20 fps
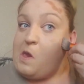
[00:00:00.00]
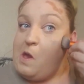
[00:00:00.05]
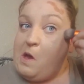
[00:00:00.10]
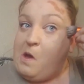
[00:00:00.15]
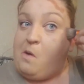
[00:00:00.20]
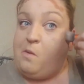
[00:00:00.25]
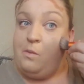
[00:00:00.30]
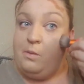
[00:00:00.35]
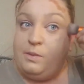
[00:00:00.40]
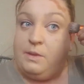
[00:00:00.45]

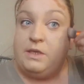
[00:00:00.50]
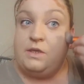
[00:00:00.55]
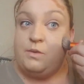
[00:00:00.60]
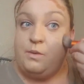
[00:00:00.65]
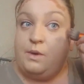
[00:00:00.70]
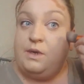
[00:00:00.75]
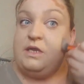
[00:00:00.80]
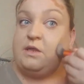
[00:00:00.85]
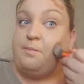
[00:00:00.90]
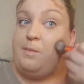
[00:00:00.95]
So
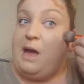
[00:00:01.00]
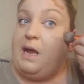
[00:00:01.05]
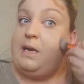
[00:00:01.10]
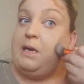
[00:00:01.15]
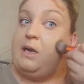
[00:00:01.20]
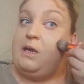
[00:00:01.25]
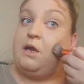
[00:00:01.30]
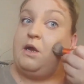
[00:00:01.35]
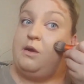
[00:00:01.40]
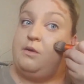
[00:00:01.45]
this one is
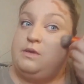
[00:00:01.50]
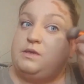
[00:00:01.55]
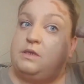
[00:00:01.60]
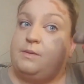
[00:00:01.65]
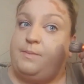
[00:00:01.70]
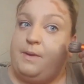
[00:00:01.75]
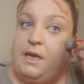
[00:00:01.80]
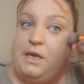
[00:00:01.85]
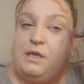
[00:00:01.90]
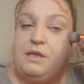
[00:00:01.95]
mainly
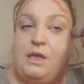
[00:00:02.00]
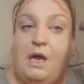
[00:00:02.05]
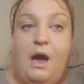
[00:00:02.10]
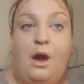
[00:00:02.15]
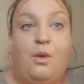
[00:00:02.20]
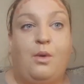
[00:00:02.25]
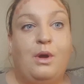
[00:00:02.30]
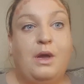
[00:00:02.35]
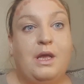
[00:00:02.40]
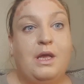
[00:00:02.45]
going to be,
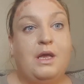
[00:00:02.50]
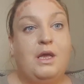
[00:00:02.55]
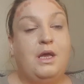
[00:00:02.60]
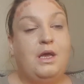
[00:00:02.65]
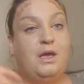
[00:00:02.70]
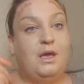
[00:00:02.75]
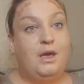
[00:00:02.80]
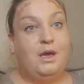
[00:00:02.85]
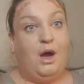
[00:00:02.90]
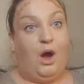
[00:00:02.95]
though,
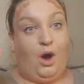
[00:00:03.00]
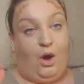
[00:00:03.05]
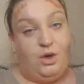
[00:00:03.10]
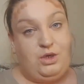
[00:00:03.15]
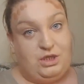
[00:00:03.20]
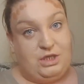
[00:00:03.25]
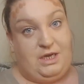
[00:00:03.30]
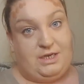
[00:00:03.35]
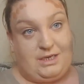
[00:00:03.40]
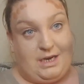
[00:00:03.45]

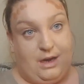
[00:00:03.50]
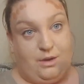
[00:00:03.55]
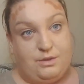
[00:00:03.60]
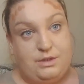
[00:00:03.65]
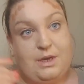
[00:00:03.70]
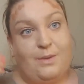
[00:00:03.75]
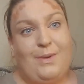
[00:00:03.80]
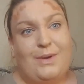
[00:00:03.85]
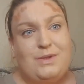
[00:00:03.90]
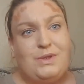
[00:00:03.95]

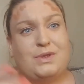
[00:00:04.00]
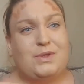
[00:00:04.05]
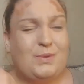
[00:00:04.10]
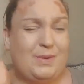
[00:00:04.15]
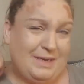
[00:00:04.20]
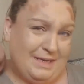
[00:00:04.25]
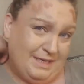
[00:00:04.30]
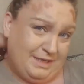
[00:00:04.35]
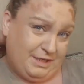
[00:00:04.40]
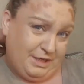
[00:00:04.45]
eyeshadow. So I'll
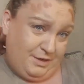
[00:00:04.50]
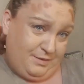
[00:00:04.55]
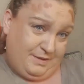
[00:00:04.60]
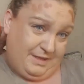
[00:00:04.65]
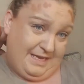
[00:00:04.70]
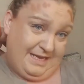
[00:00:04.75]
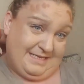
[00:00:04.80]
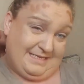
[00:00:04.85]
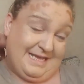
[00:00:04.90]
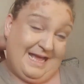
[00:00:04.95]
just quickly
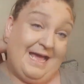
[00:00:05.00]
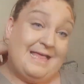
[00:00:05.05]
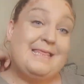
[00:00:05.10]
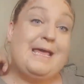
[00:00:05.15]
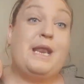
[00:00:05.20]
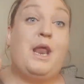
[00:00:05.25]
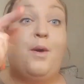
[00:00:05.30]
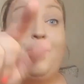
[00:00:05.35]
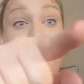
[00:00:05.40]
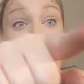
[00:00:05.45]
do this,
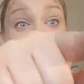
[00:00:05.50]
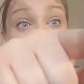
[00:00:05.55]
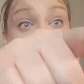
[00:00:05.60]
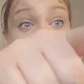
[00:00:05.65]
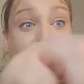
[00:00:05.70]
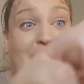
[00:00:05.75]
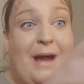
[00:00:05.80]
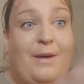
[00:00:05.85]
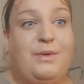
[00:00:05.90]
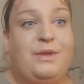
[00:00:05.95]
and then I'll be
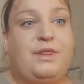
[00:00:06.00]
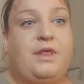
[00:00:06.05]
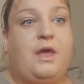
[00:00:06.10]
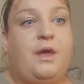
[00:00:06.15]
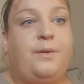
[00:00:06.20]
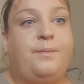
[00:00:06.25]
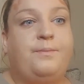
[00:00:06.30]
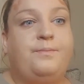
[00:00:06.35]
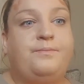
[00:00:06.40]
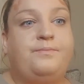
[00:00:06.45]
right back with
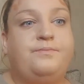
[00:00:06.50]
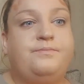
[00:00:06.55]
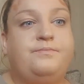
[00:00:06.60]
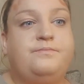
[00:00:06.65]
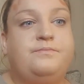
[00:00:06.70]
you.